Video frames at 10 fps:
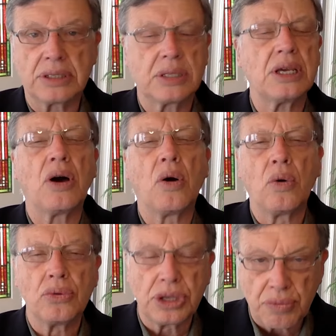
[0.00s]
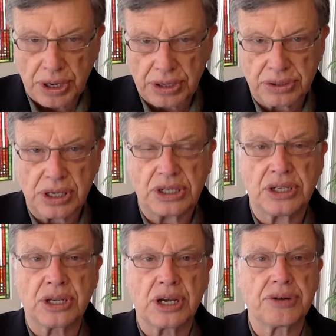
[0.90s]
It's the only radio
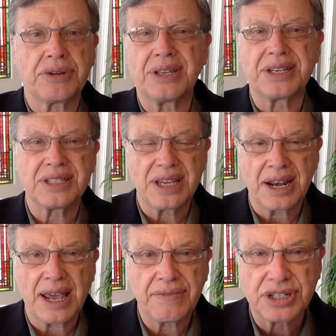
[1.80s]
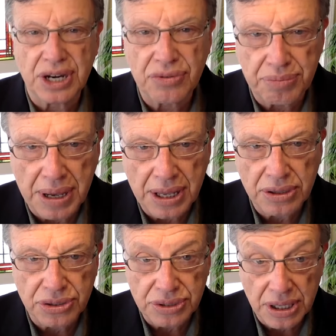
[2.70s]
station in the country that does not have a general
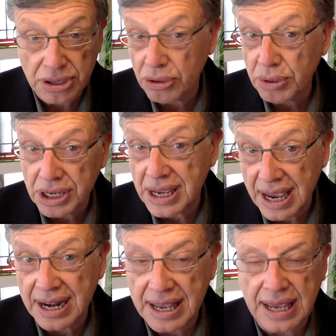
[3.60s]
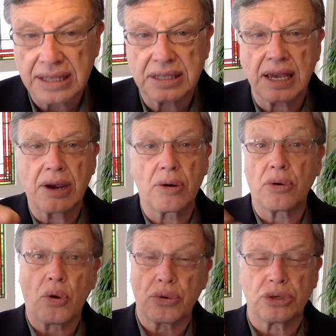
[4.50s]
manager telling you what you can and can't say, or
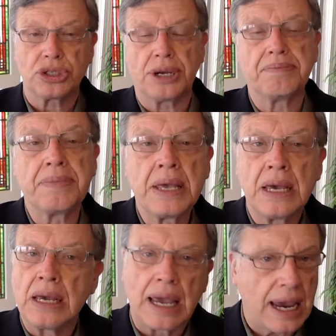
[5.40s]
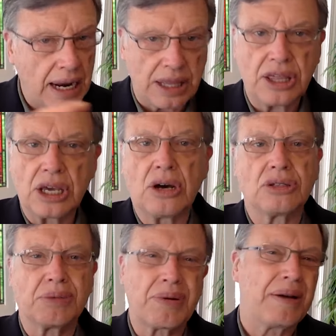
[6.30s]
ownership. Anything goes.
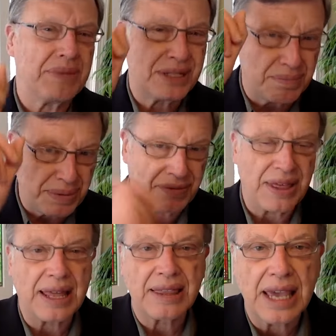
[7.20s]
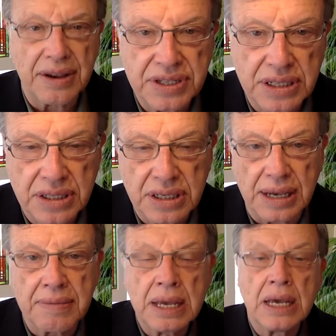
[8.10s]
The problem is above that, the FCC.
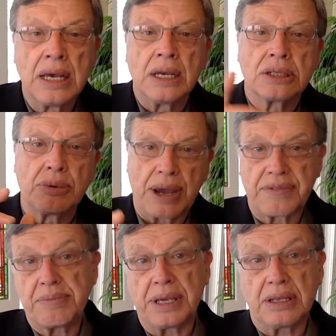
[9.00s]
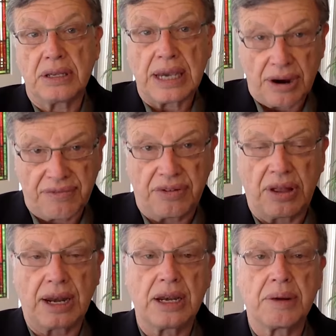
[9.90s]
So we have to be careful
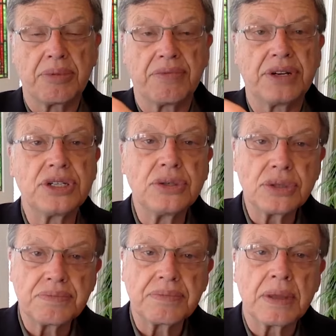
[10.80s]
on a number of issues.